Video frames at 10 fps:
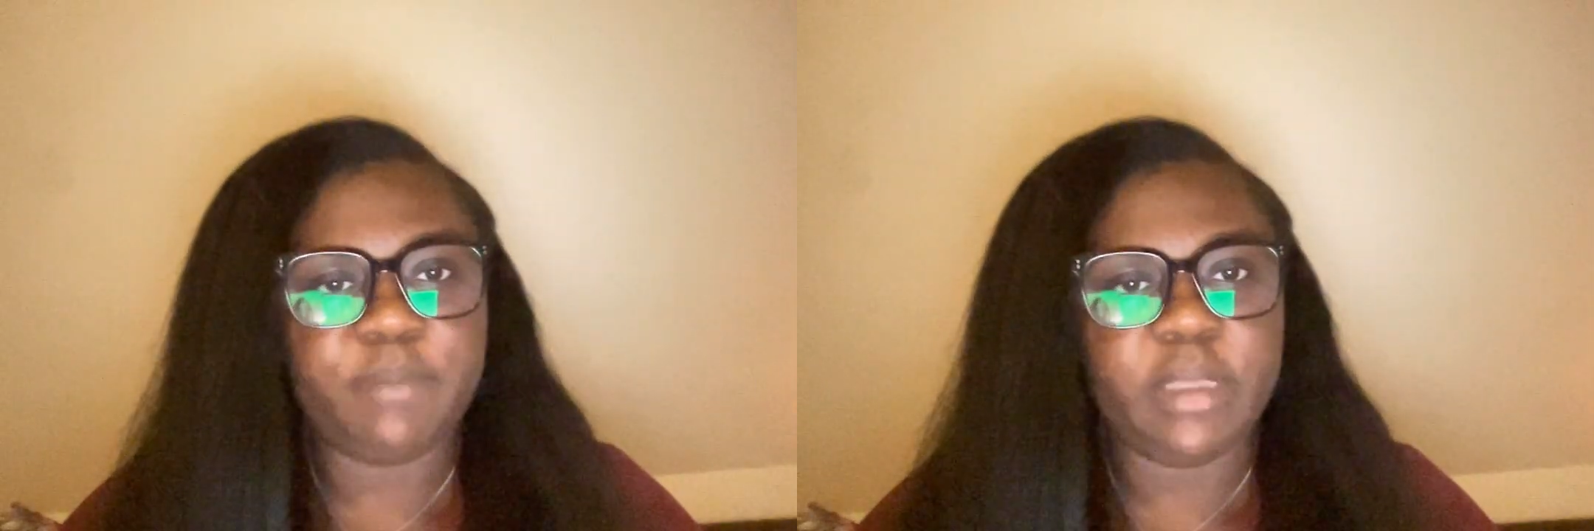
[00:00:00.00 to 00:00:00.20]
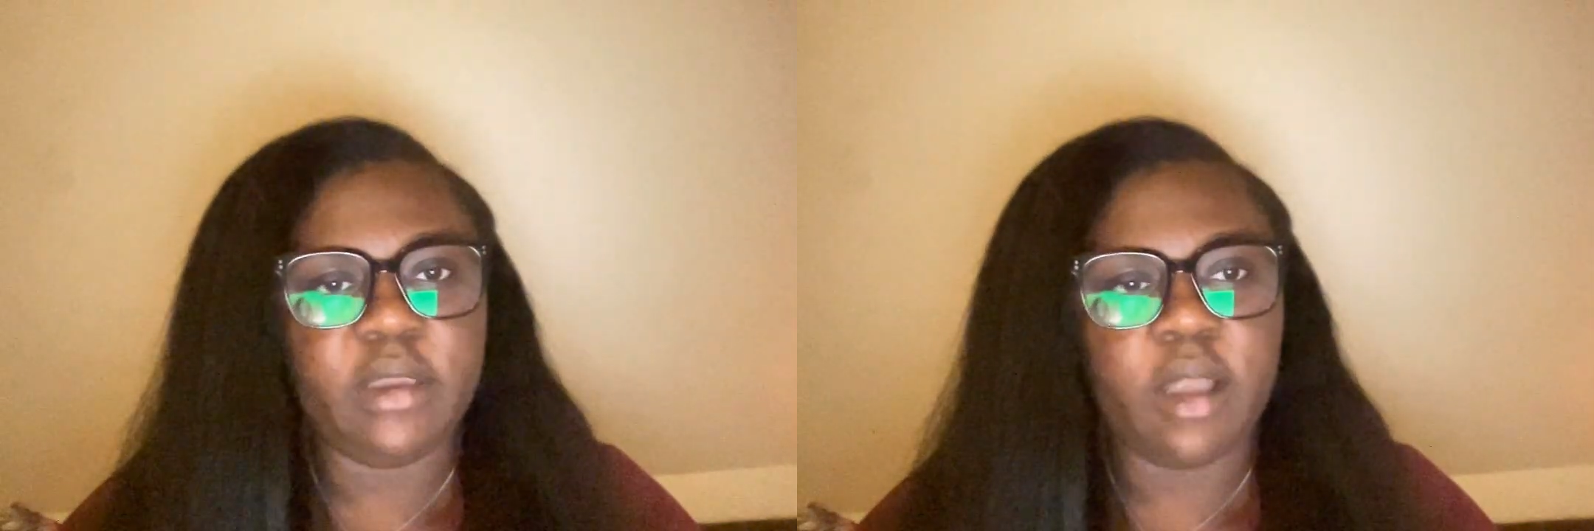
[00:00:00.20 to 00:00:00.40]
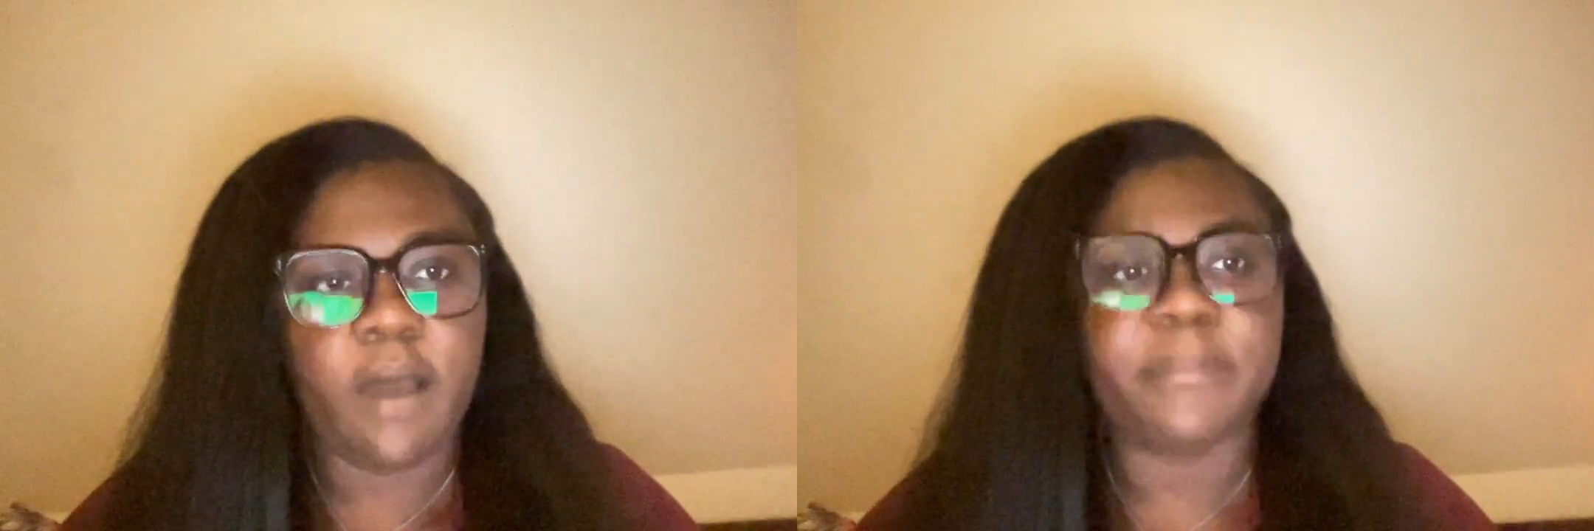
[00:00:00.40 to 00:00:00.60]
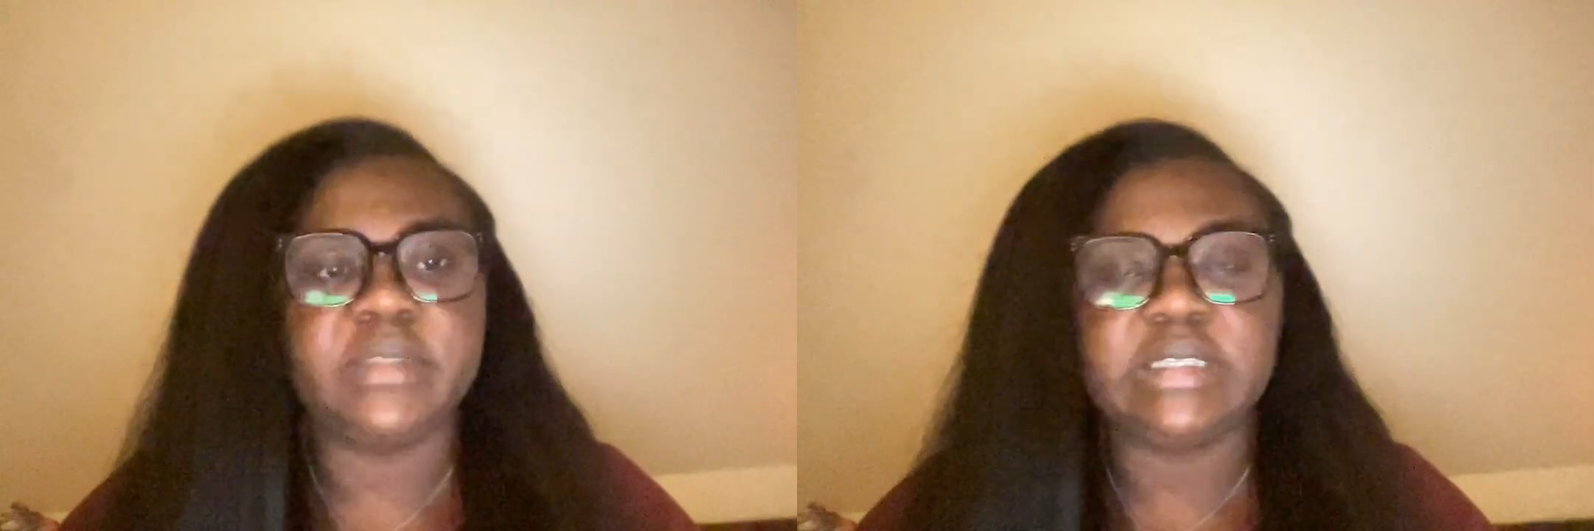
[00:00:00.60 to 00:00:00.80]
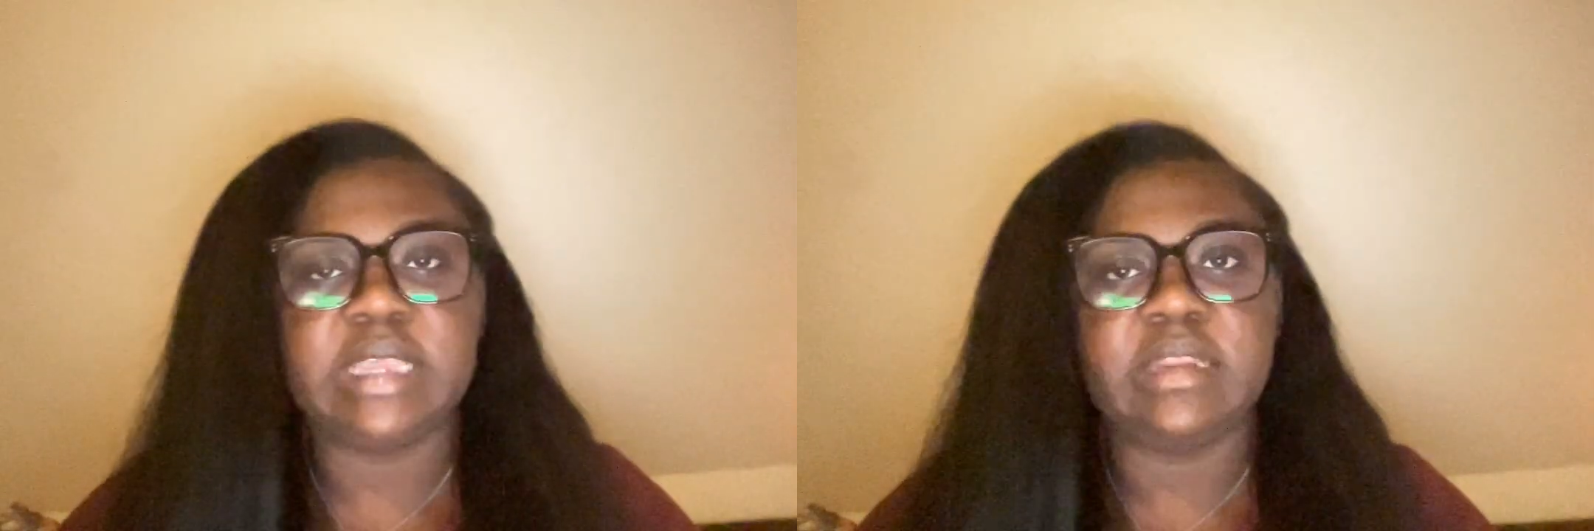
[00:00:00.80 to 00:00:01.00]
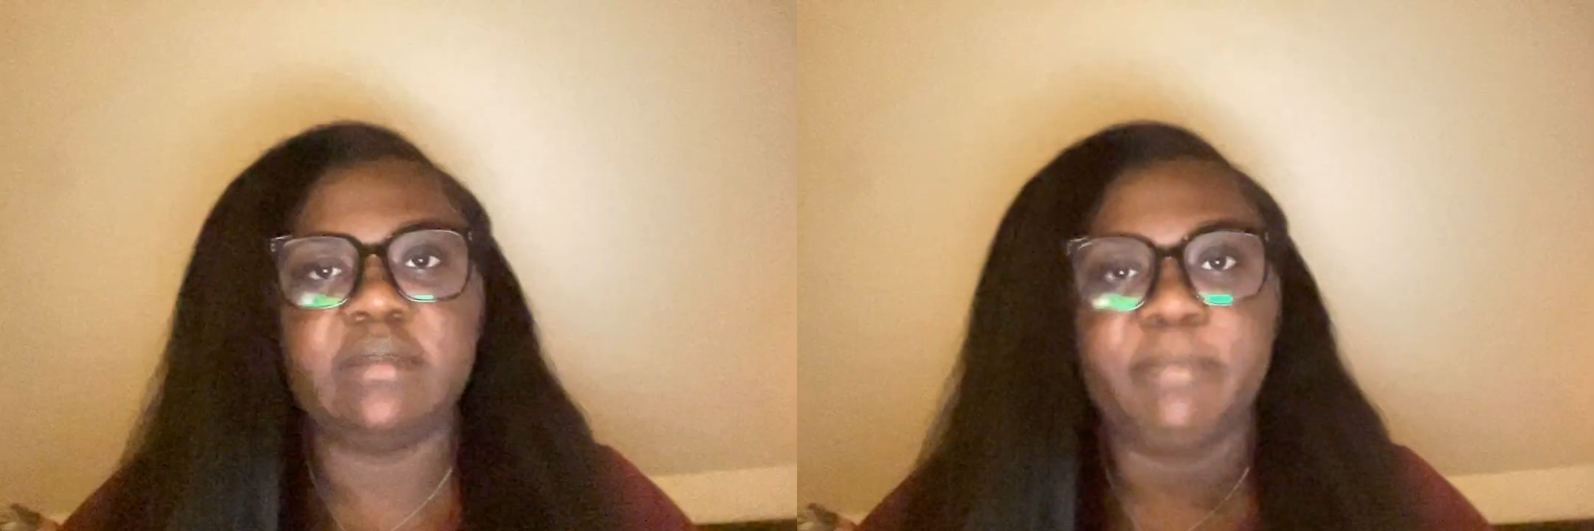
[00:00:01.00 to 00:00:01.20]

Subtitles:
being compensated